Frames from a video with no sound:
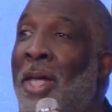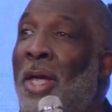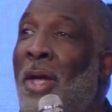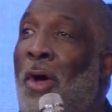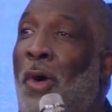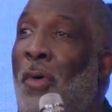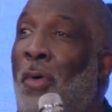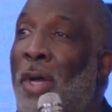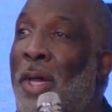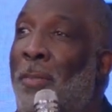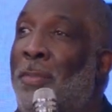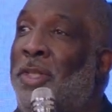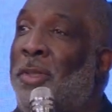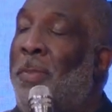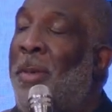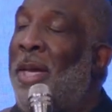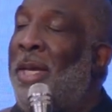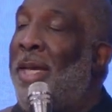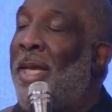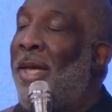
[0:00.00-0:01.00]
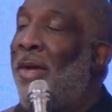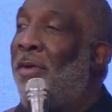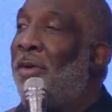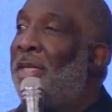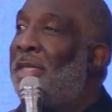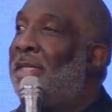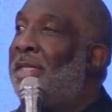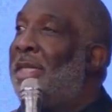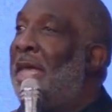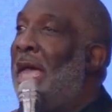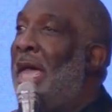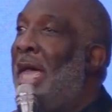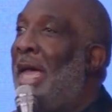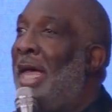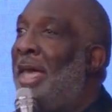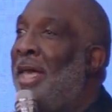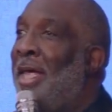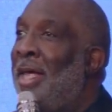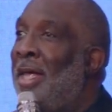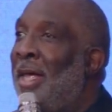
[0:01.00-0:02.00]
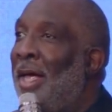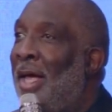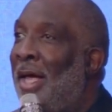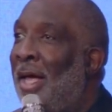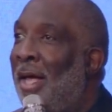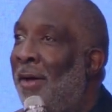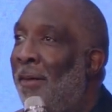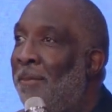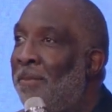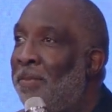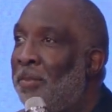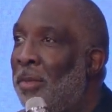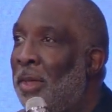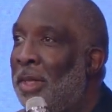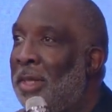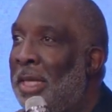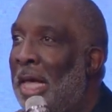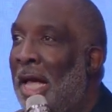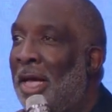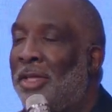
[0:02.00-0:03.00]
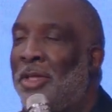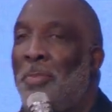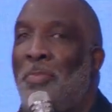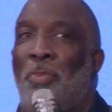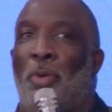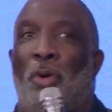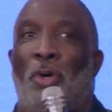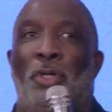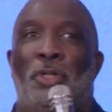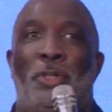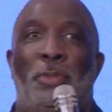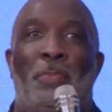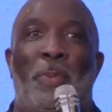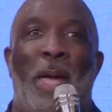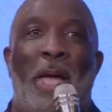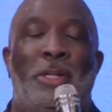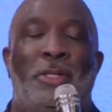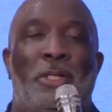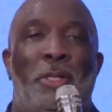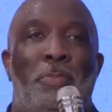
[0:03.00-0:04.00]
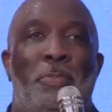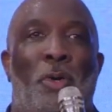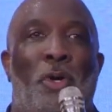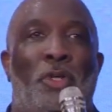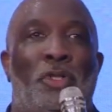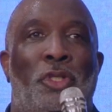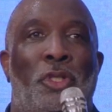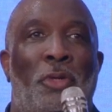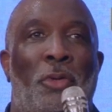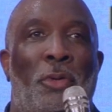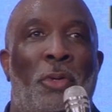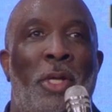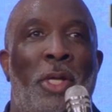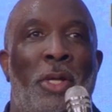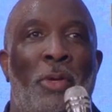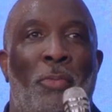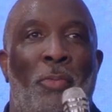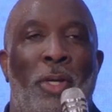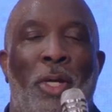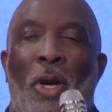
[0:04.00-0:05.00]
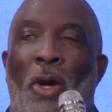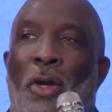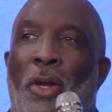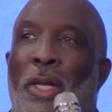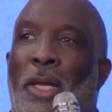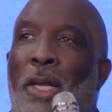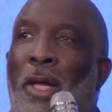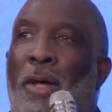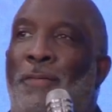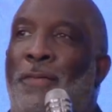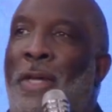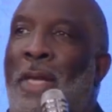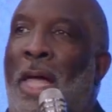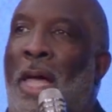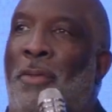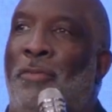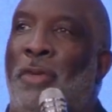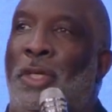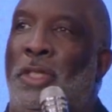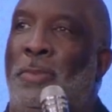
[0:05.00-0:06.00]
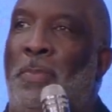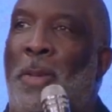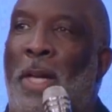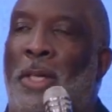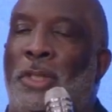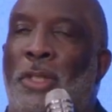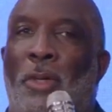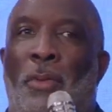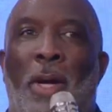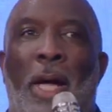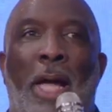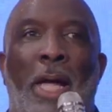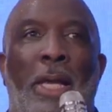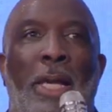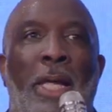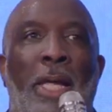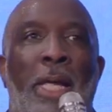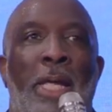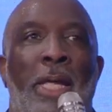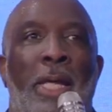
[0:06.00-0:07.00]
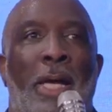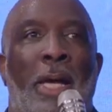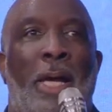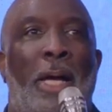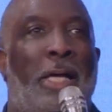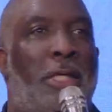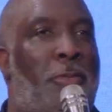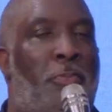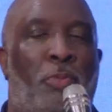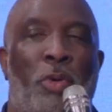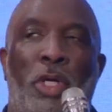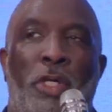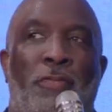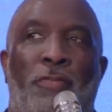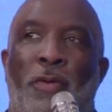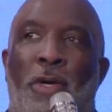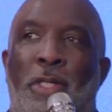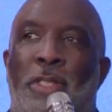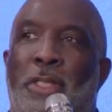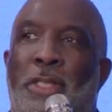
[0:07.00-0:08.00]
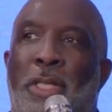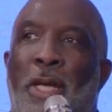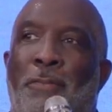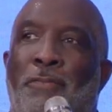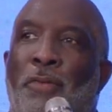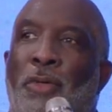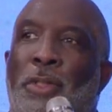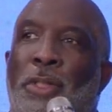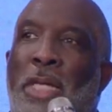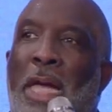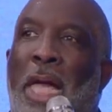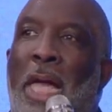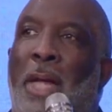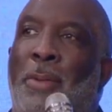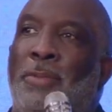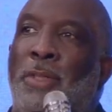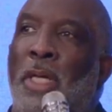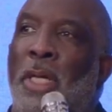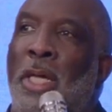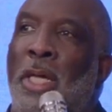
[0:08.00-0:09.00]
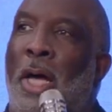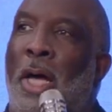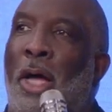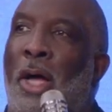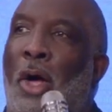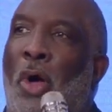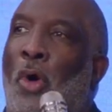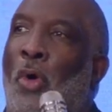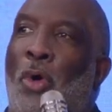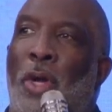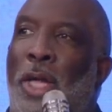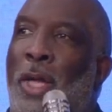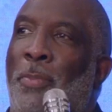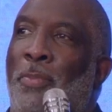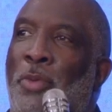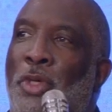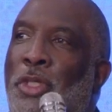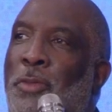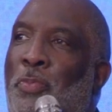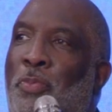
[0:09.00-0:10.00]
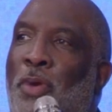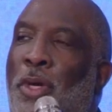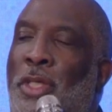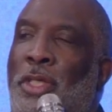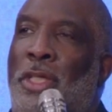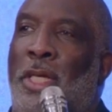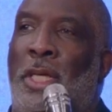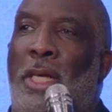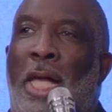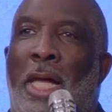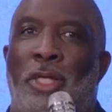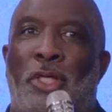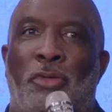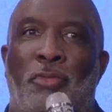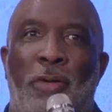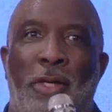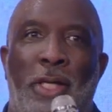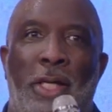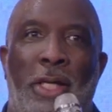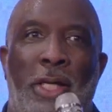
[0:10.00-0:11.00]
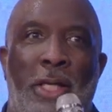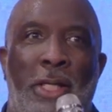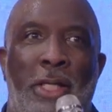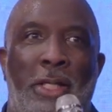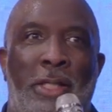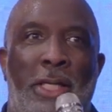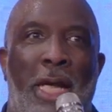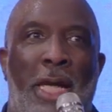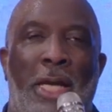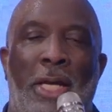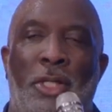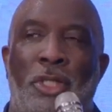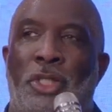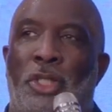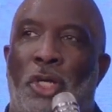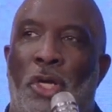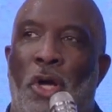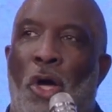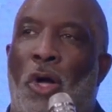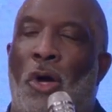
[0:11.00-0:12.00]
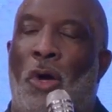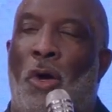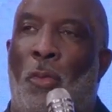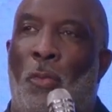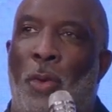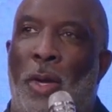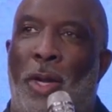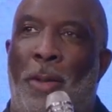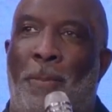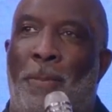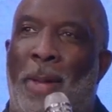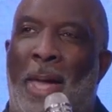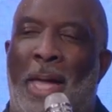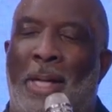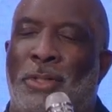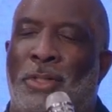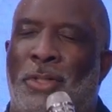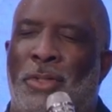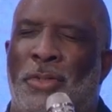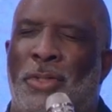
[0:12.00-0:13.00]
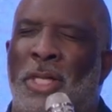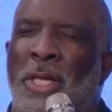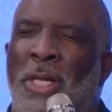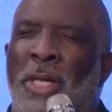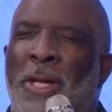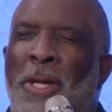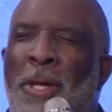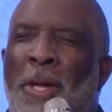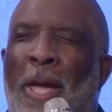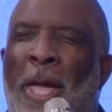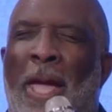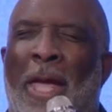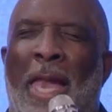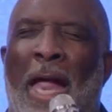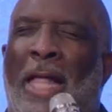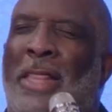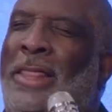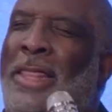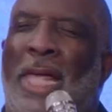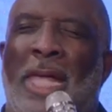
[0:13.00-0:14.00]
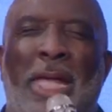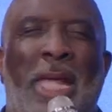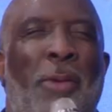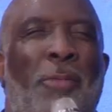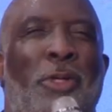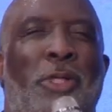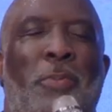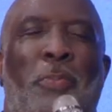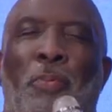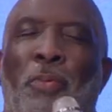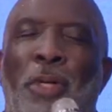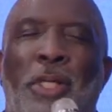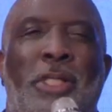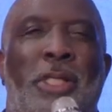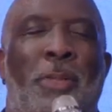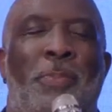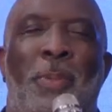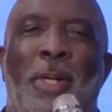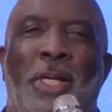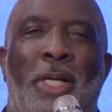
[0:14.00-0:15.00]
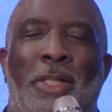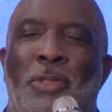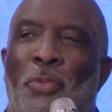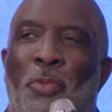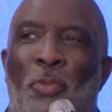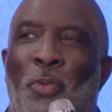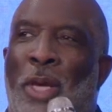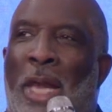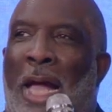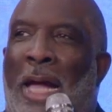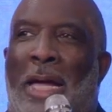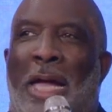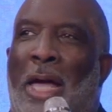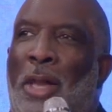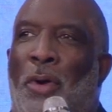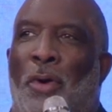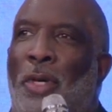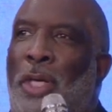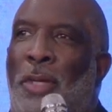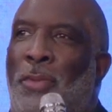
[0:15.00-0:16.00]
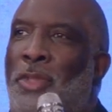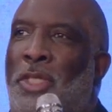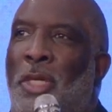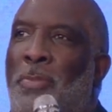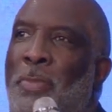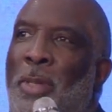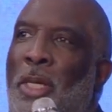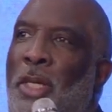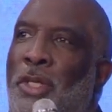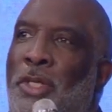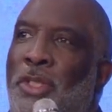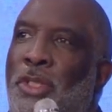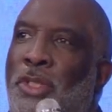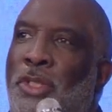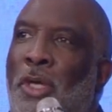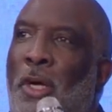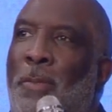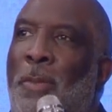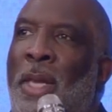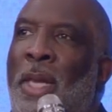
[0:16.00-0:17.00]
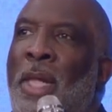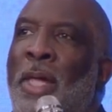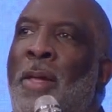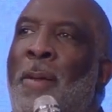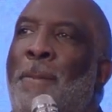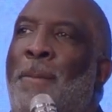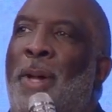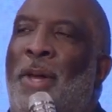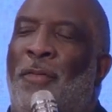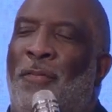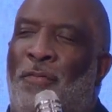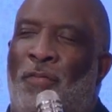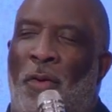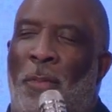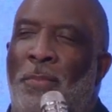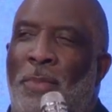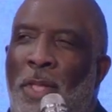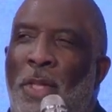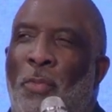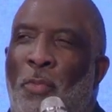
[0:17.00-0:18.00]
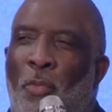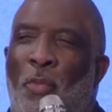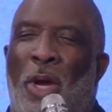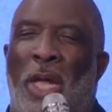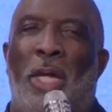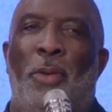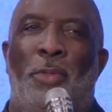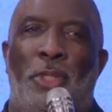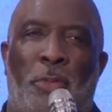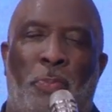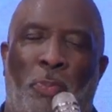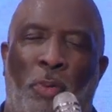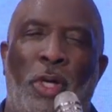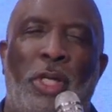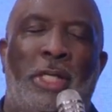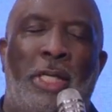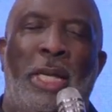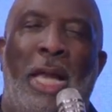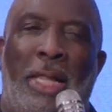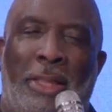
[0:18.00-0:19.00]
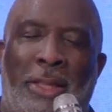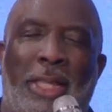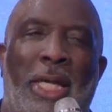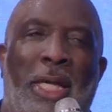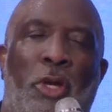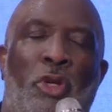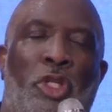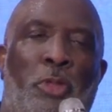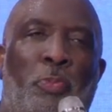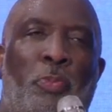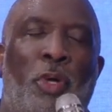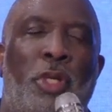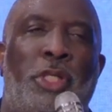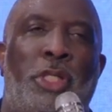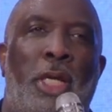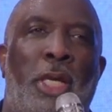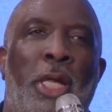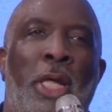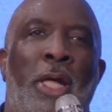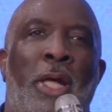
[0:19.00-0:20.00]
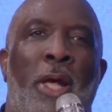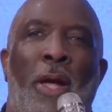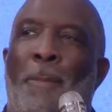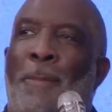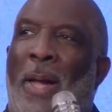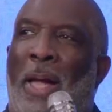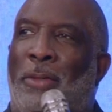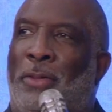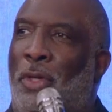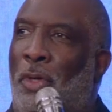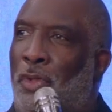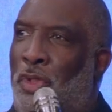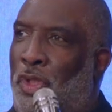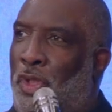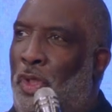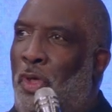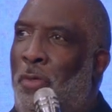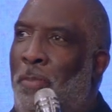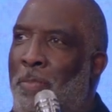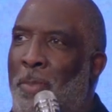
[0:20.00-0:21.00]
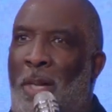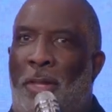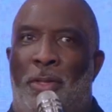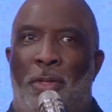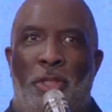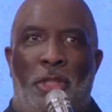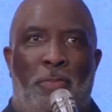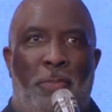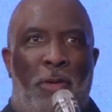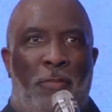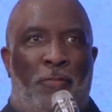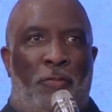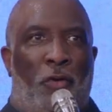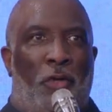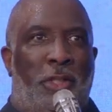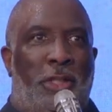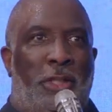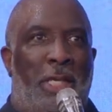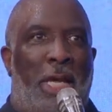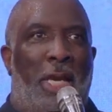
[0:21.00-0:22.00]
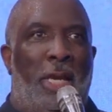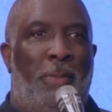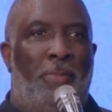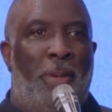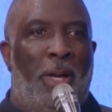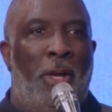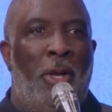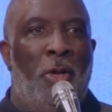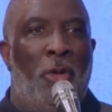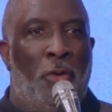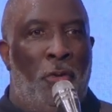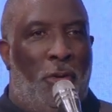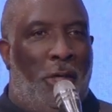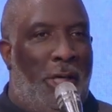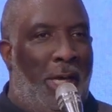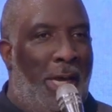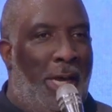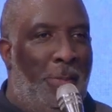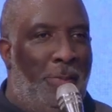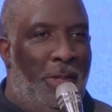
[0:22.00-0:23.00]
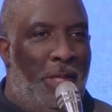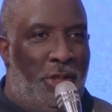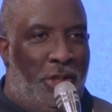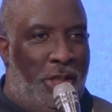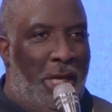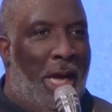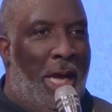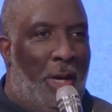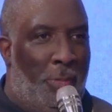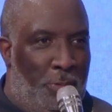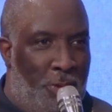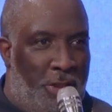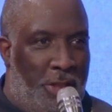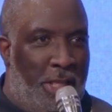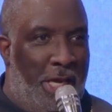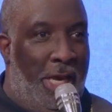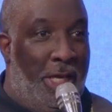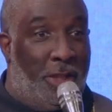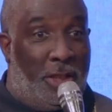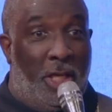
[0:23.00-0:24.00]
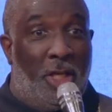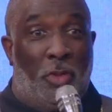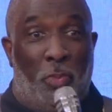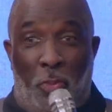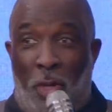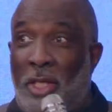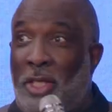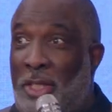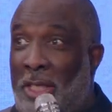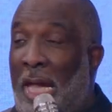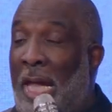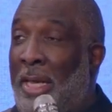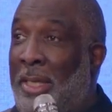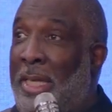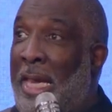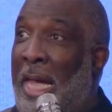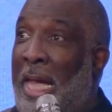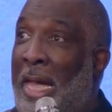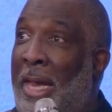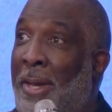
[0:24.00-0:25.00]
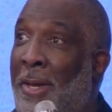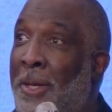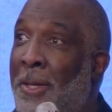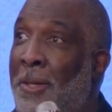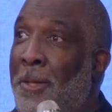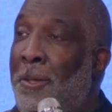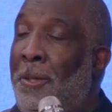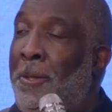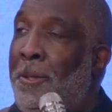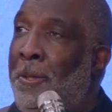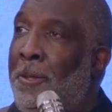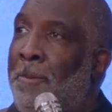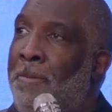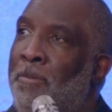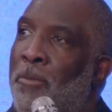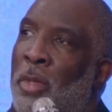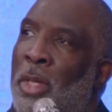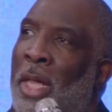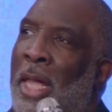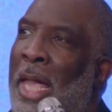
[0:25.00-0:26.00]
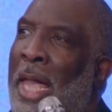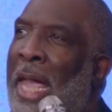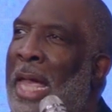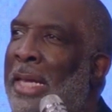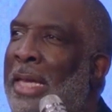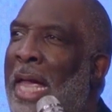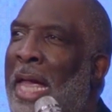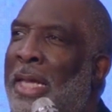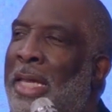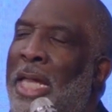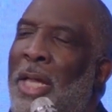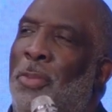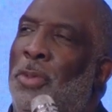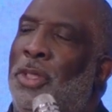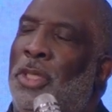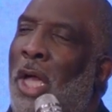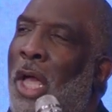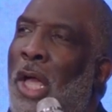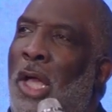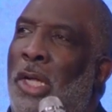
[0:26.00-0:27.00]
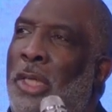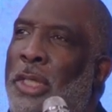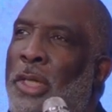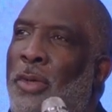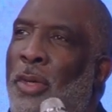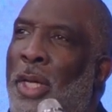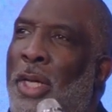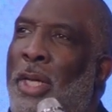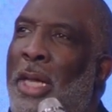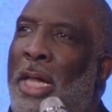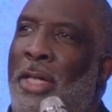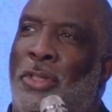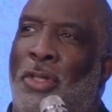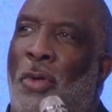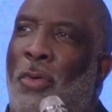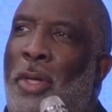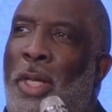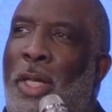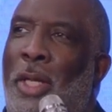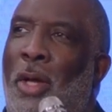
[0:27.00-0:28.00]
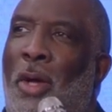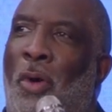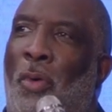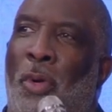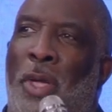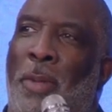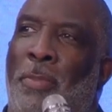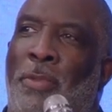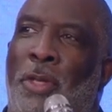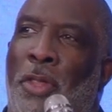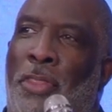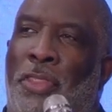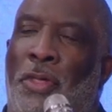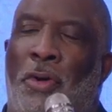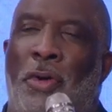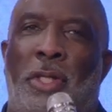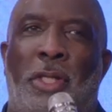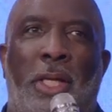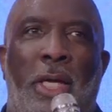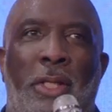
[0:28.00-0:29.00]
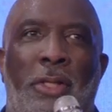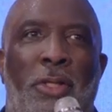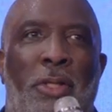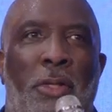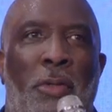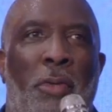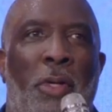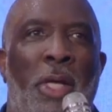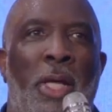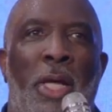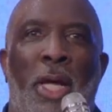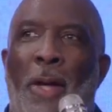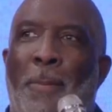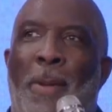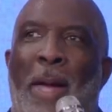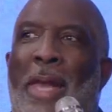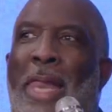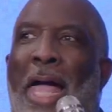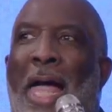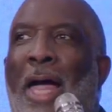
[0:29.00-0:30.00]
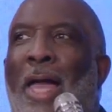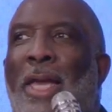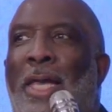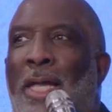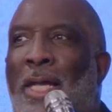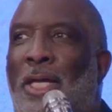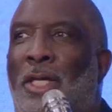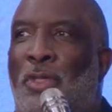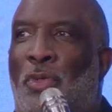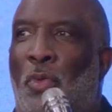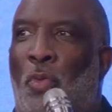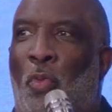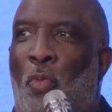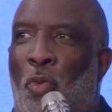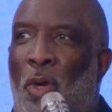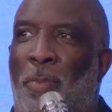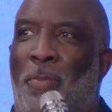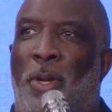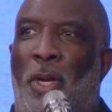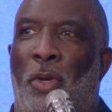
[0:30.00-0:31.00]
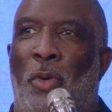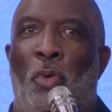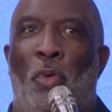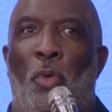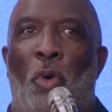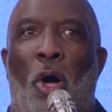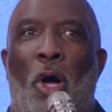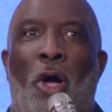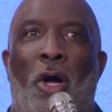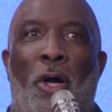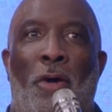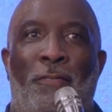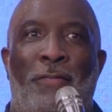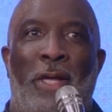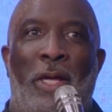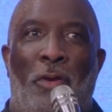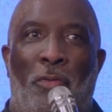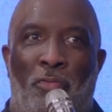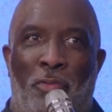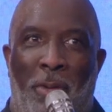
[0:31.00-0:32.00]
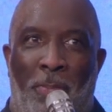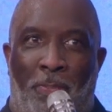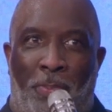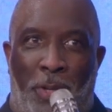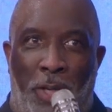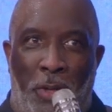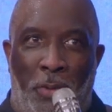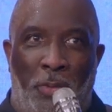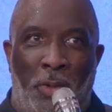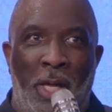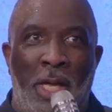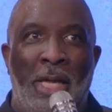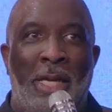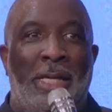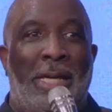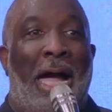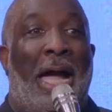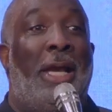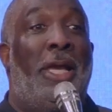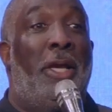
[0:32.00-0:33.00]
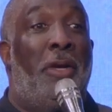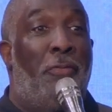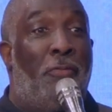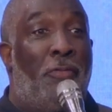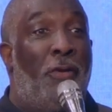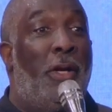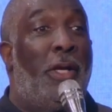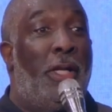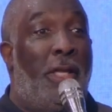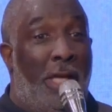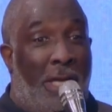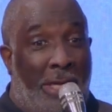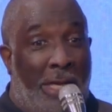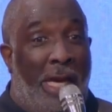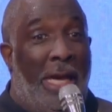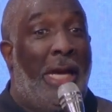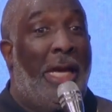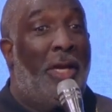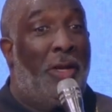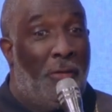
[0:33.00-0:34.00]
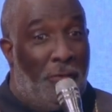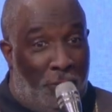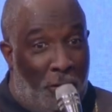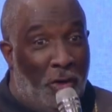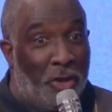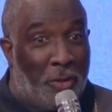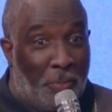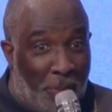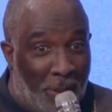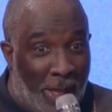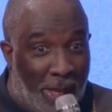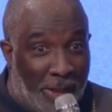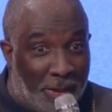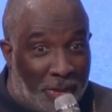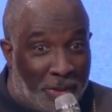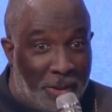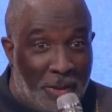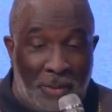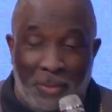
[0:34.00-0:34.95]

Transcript: OM's been here, his dad, Dr. Moss, Pastor Moss, who we all love and I respect so highly, has preached for us several times. OM was preaching at Trinity today in Chicago where he pastors. And I think he was preaching because when I got on, he was in the middle of the sermon. But from the way he was preaching, I think he was preaching about those two mothers before Solomon who claimed the child was theirs because one child died. And he was arguing, as only OM the third can do, about how these women who are of ill repute got in front of the king in the first place.